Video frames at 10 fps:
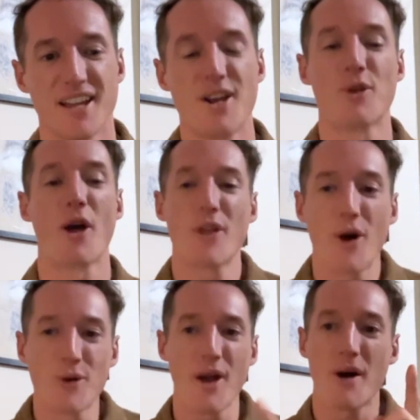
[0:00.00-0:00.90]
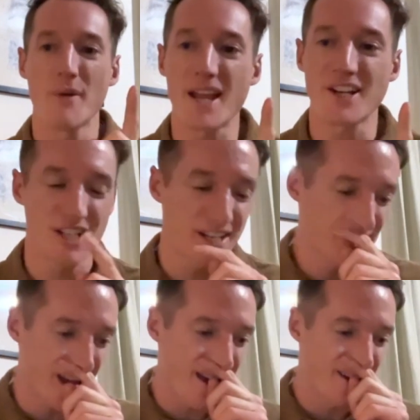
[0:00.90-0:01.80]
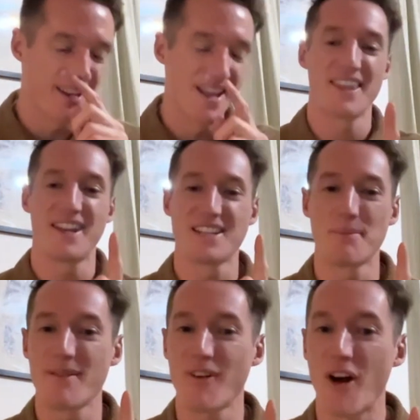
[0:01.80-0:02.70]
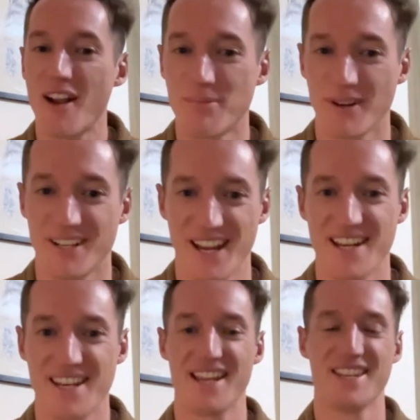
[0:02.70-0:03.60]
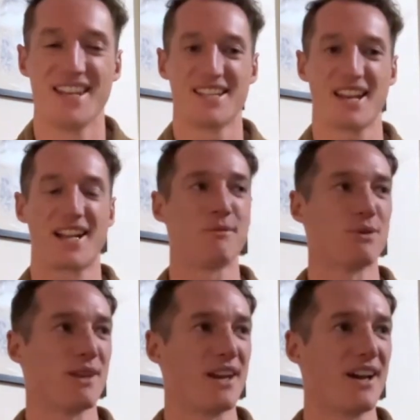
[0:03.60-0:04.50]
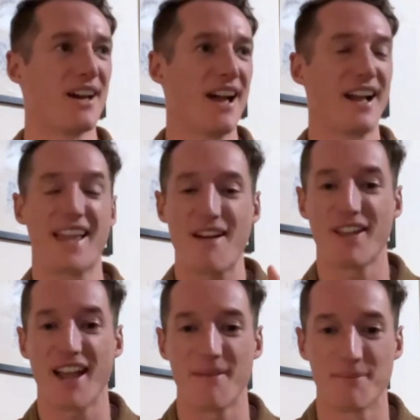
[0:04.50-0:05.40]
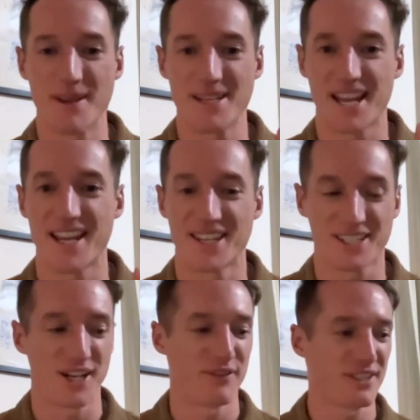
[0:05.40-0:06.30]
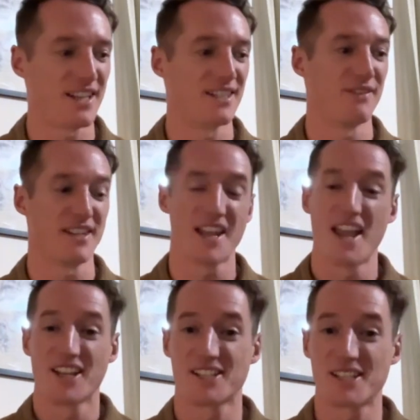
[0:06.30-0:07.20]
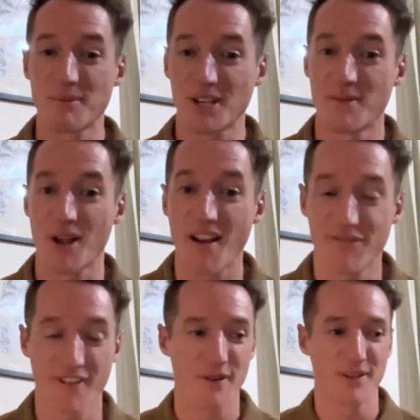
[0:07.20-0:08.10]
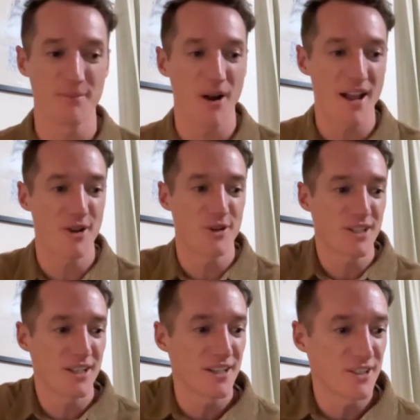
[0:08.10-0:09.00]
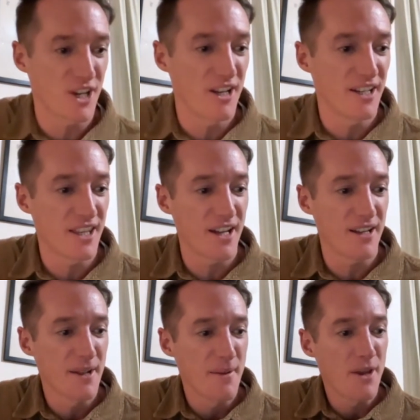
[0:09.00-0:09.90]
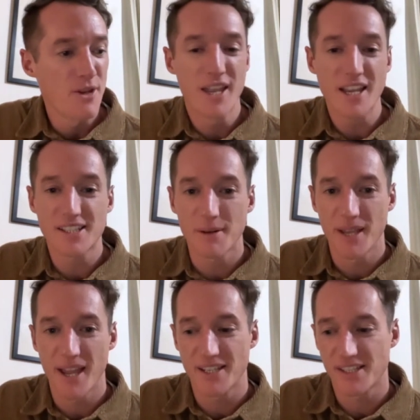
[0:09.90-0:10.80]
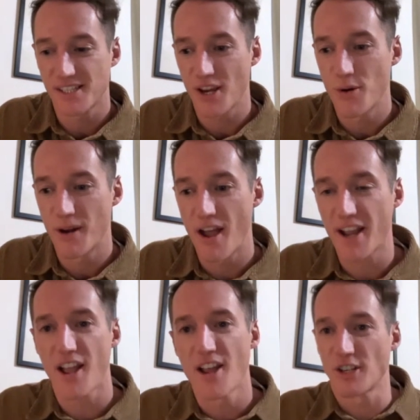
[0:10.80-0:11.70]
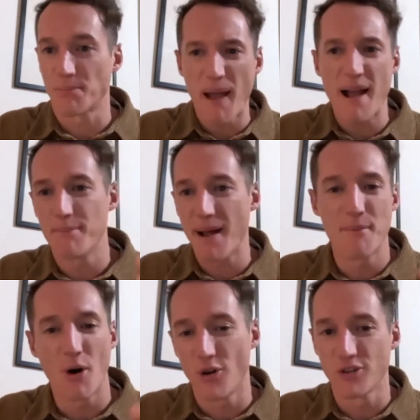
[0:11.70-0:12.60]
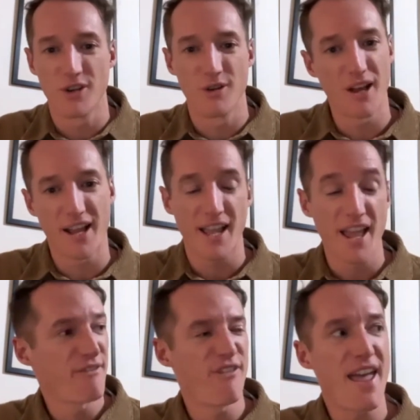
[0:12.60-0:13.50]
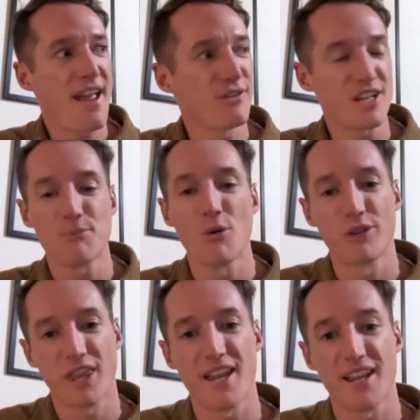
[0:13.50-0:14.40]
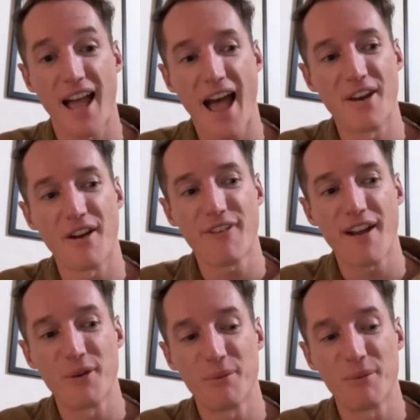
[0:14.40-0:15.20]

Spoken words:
Although I would actually say that there's a bit of a hybrid in this. It comes with a caveat, me saying that staff attentiveness, because sometimes I've found in my hosting journey that you get some guests who are like just bam, bam on you, like for every small thing. And I found that